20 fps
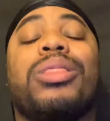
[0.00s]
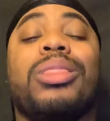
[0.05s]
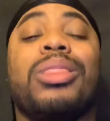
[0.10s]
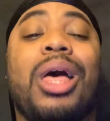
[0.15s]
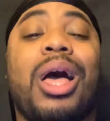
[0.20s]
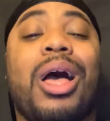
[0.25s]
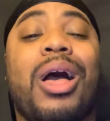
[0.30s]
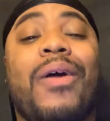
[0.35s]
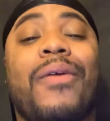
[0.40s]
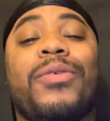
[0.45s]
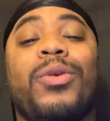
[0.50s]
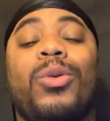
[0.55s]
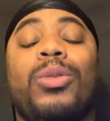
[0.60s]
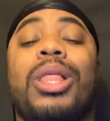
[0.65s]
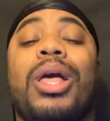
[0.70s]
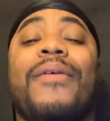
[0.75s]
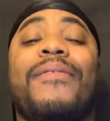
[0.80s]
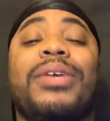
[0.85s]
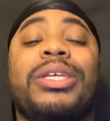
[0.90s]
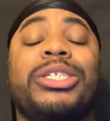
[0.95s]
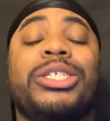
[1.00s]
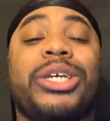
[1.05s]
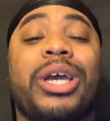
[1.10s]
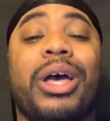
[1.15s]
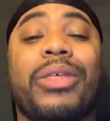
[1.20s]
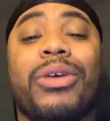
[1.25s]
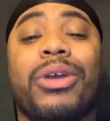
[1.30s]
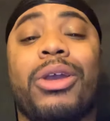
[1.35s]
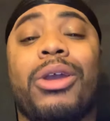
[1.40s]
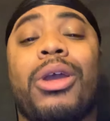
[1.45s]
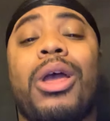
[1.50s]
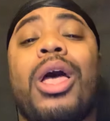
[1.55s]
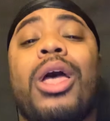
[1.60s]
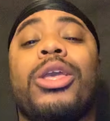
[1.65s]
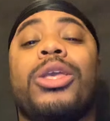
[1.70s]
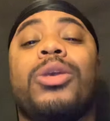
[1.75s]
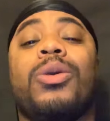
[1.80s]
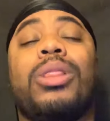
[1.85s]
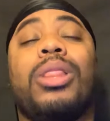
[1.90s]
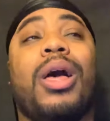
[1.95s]
love. You love each other.
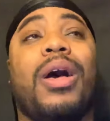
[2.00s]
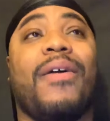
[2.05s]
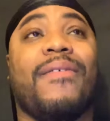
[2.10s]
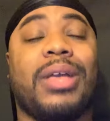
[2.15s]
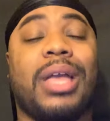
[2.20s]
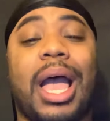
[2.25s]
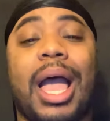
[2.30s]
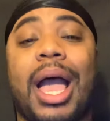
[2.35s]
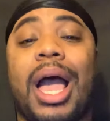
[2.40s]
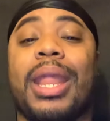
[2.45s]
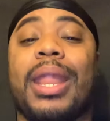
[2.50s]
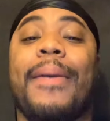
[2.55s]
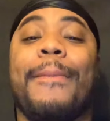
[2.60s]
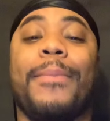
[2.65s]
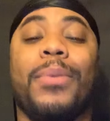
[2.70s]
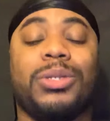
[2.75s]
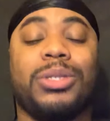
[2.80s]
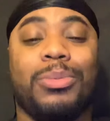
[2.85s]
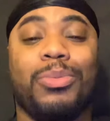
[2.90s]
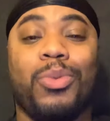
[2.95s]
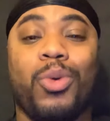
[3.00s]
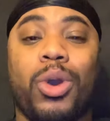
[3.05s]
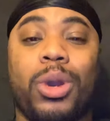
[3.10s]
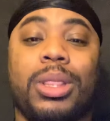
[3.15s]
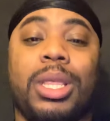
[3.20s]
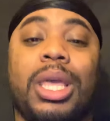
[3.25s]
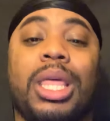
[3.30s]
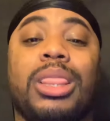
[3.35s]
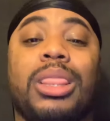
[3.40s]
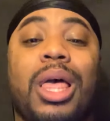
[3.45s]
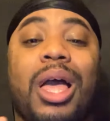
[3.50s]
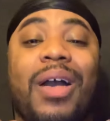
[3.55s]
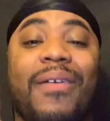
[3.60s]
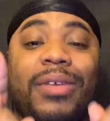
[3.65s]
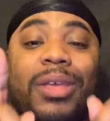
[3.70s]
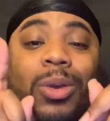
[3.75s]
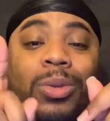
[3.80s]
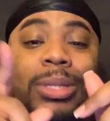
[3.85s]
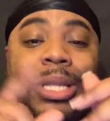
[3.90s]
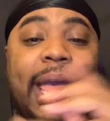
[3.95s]
You love God. And most importantly, love
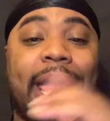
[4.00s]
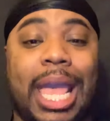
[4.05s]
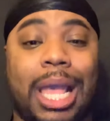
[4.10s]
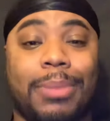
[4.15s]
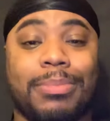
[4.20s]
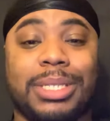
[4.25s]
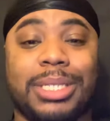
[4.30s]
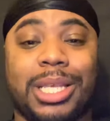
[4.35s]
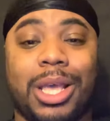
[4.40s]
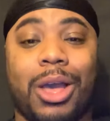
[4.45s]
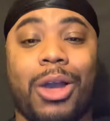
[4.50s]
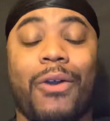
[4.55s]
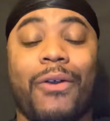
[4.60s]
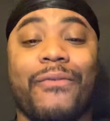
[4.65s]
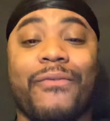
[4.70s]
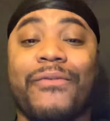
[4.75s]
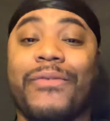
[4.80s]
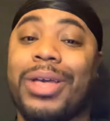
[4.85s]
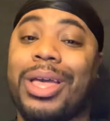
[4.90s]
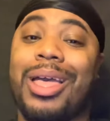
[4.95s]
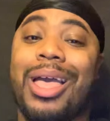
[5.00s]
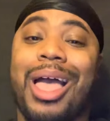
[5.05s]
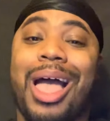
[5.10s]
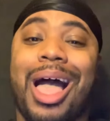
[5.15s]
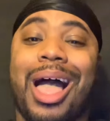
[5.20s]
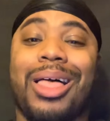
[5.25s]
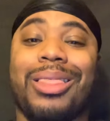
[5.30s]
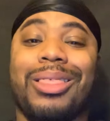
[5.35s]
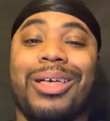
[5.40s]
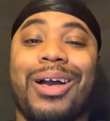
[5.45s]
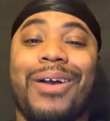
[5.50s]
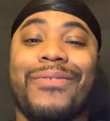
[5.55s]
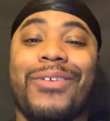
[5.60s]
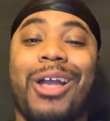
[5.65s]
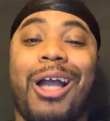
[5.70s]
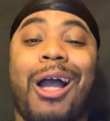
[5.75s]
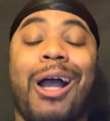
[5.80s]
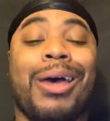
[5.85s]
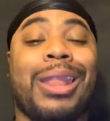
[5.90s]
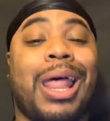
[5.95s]
your damn self. I love
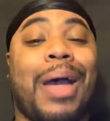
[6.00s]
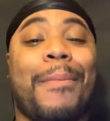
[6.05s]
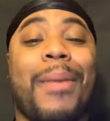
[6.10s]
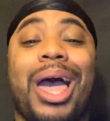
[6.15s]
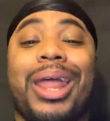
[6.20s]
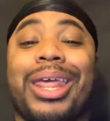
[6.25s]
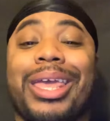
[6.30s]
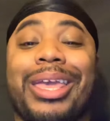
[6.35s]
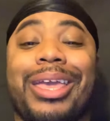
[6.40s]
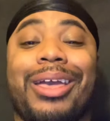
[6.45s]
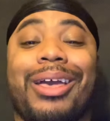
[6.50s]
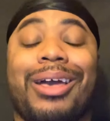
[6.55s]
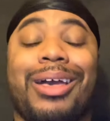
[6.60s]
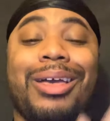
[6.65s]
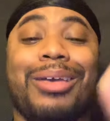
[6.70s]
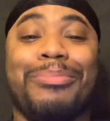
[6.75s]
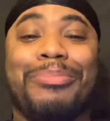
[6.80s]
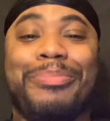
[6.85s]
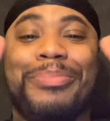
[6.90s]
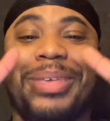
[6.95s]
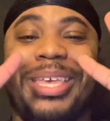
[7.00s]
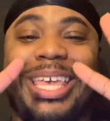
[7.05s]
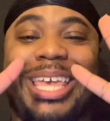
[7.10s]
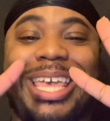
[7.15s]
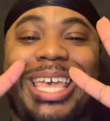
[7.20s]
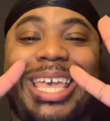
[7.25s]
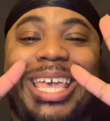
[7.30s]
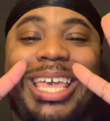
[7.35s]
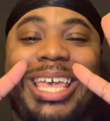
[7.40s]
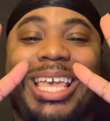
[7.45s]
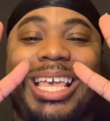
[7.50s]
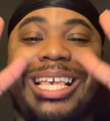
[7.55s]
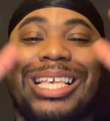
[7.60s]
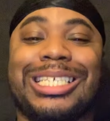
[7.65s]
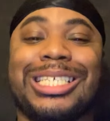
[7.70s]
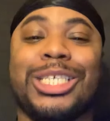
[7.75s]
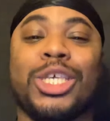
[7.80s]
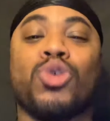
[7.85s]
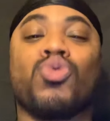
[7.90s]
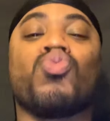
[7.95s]
y'all, and I'm out of here.
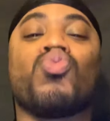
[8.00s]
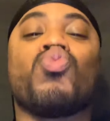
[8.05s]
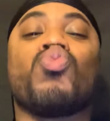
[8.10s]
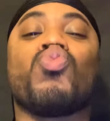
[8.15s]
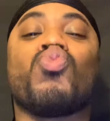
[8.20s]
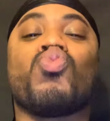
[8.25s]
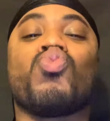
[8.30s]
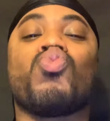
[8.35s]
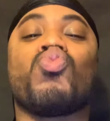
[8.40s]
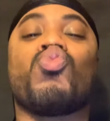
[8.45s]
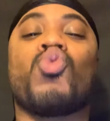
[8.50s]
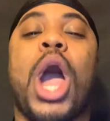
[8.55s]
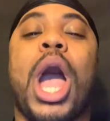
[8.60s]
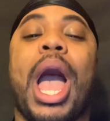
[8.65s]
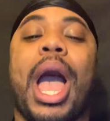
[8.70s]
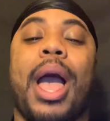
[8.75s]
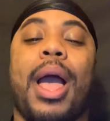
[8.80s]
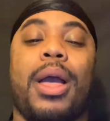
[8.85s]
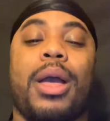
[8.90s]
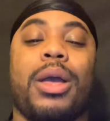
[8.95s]
Peace. Mwah.